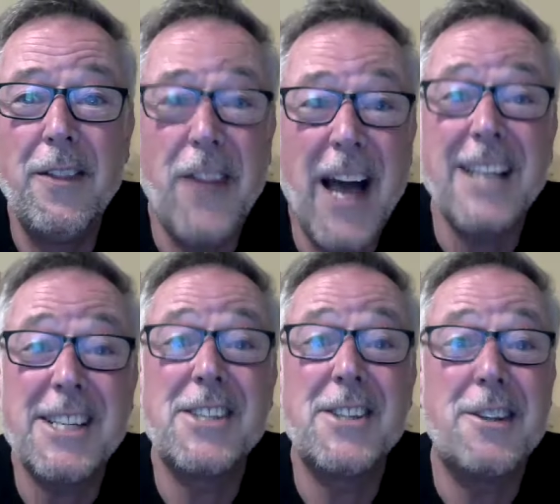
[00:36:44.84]

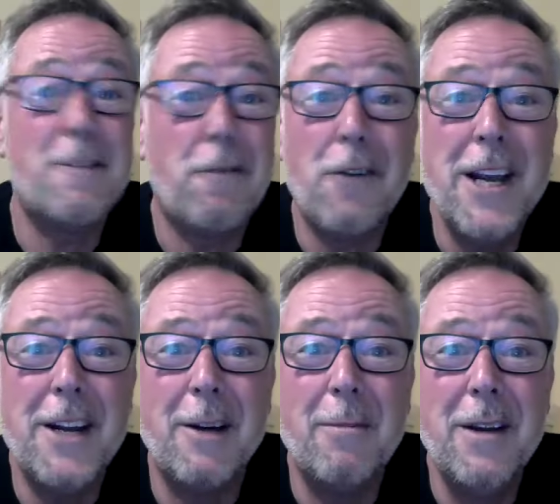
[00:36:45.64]
That's the
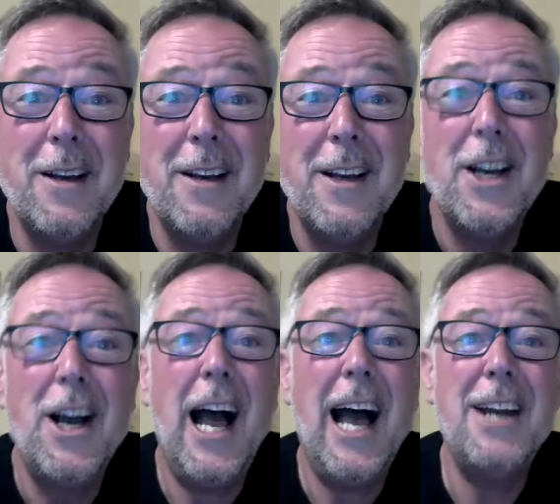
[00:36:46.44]
freedom.
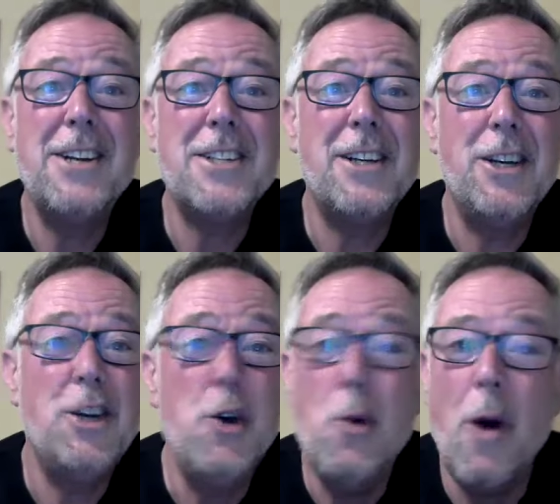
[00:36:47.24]
And
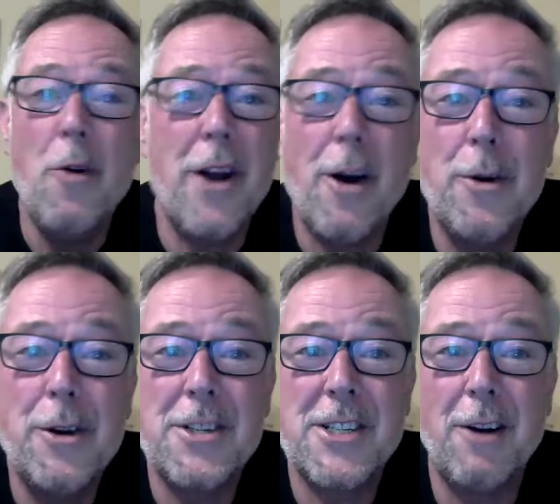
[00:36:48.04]
you won't know
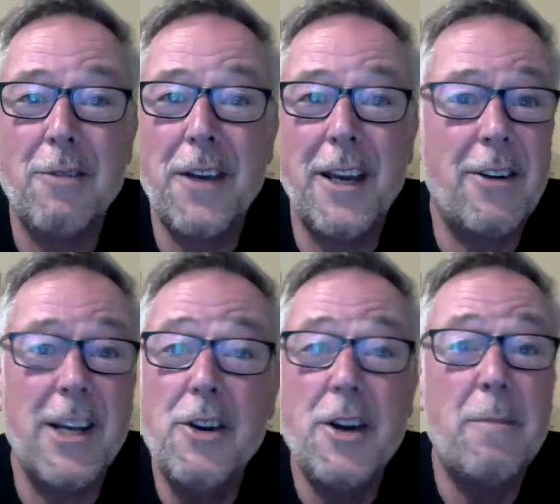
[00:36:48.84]
yourself, Kira.
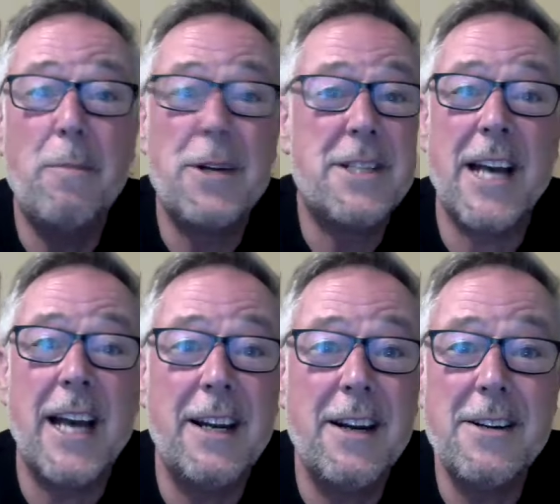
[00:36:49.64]
You can
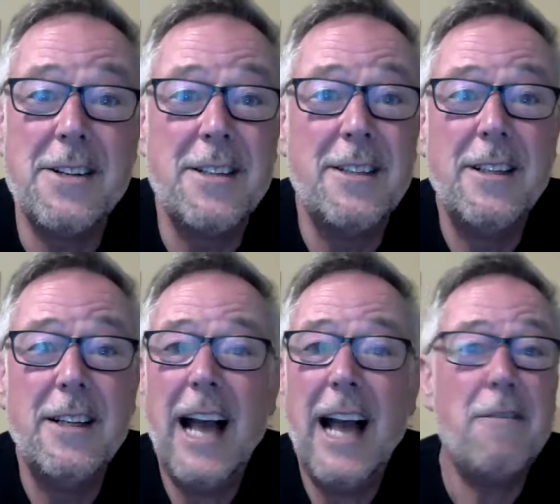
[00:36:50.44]
pretend.
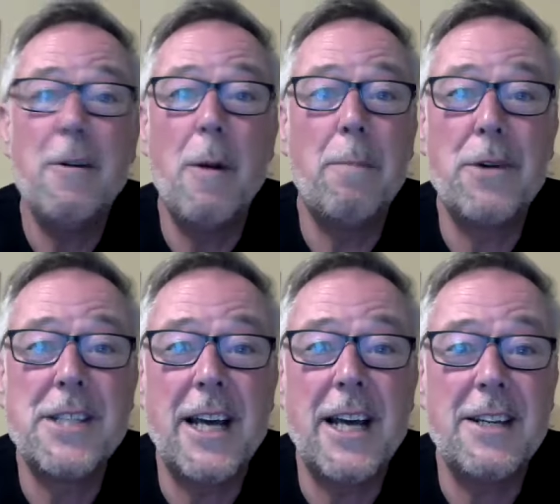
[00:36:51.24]
Everyone
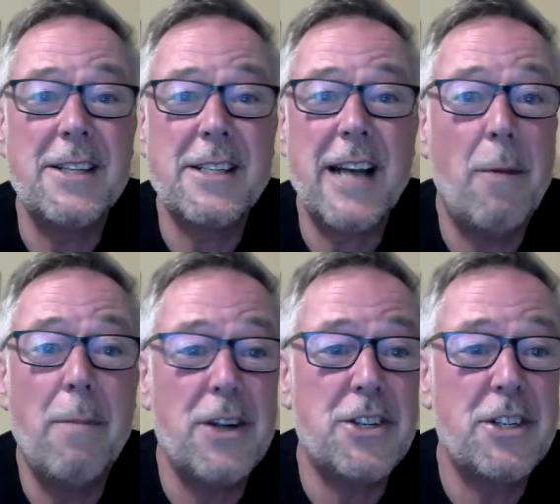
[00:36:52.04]
pretends how
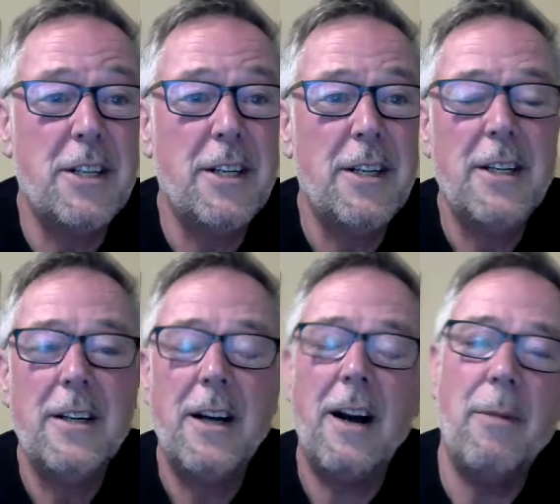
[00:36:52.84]
much,
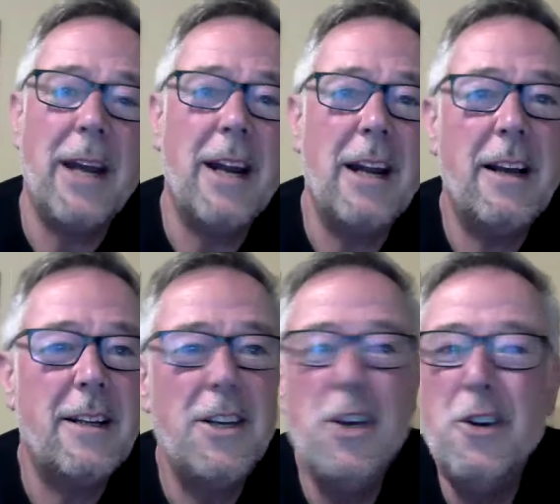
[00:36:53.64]
I mean,
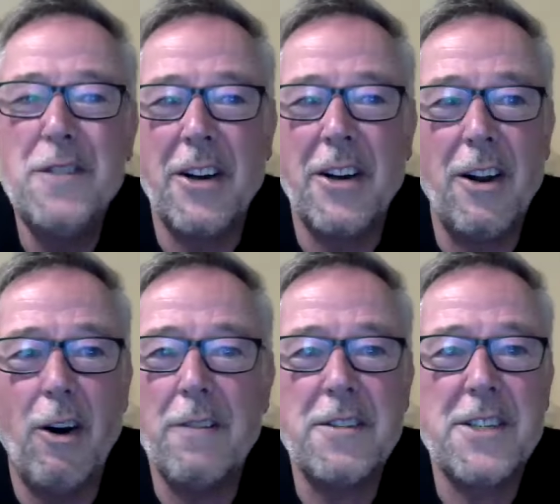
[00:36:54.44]
you've done a
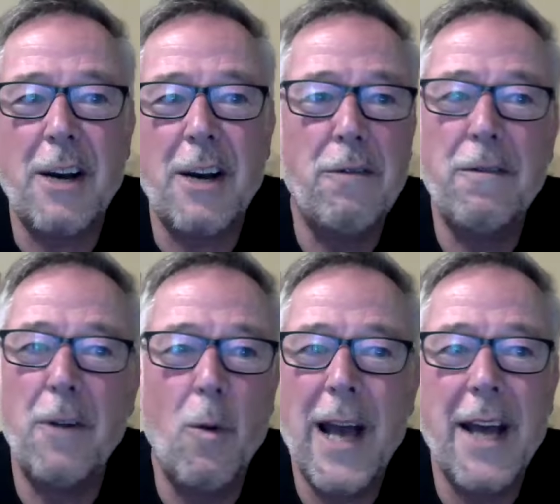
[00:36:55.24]
lot of
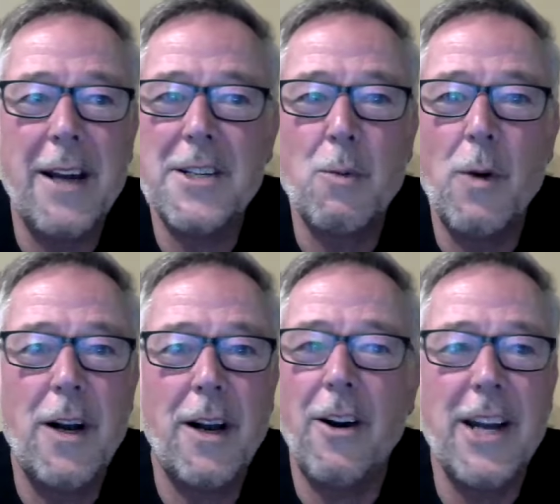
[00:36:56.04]
self-awareness
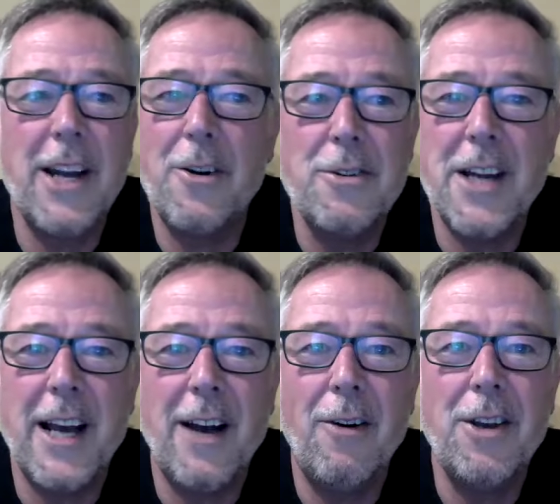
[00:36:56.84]
work, I don't
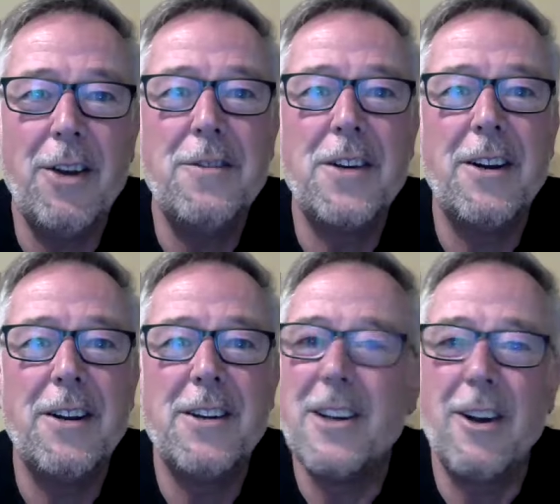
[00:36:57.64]
doubt. You've
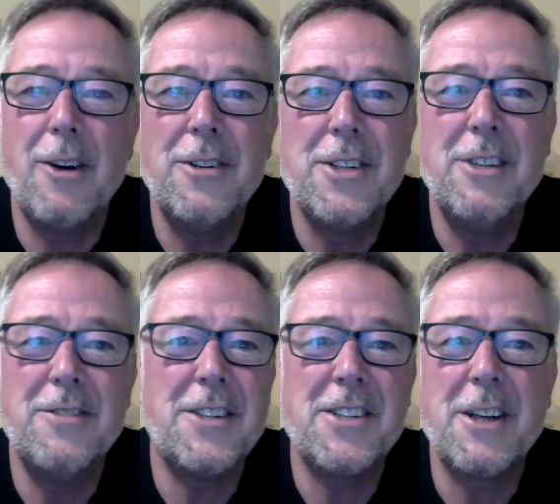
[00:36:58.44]
done loads, you've
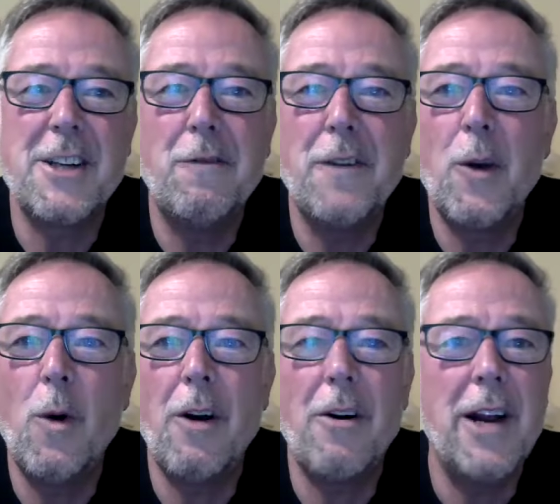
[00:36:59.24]
done
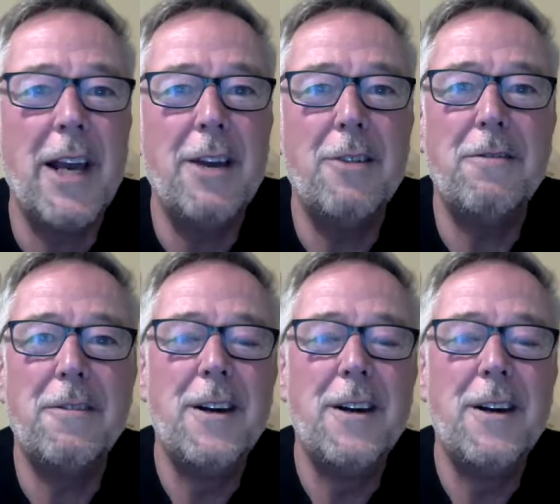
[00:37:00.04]
self-inquiry, you've